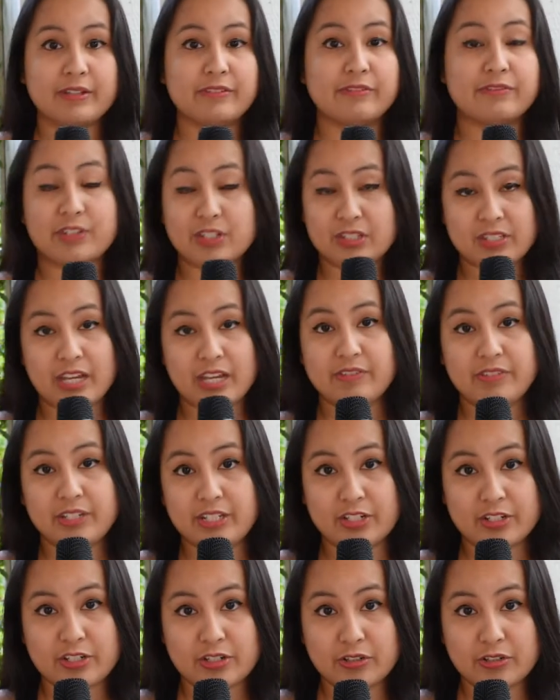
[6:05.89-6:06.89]
for safety
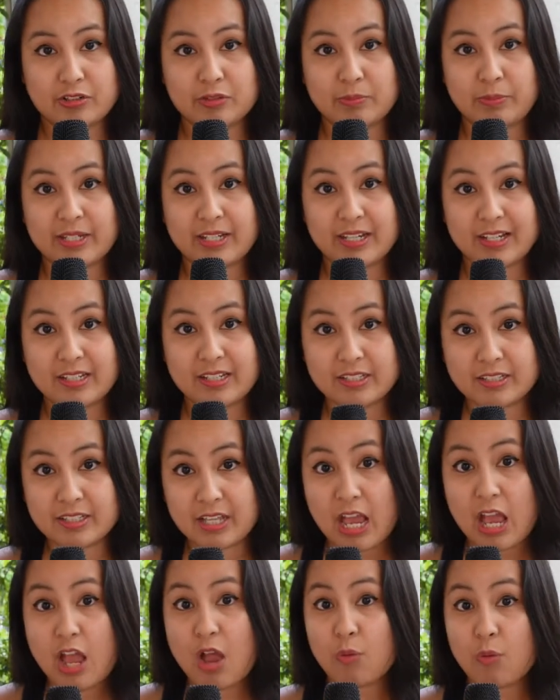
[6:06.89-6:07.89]
issues, because
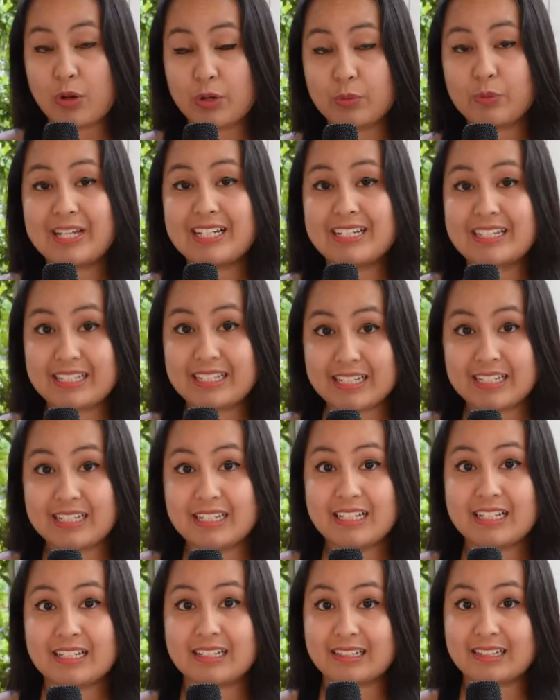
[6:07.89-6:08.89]
when we
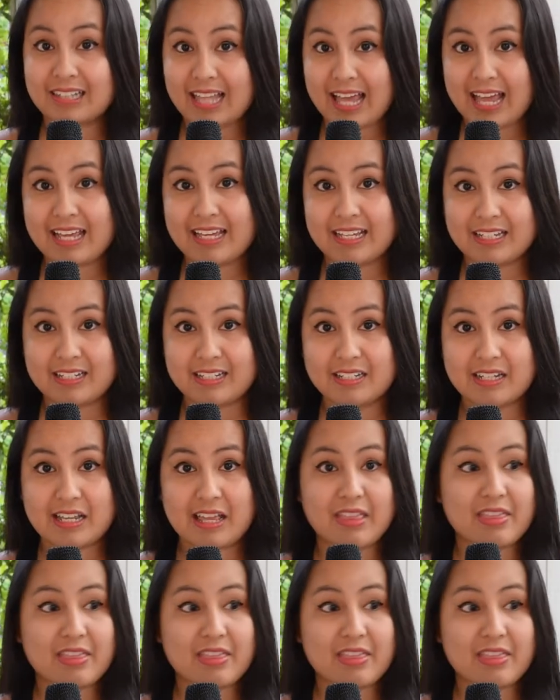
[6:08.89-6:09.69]
did land,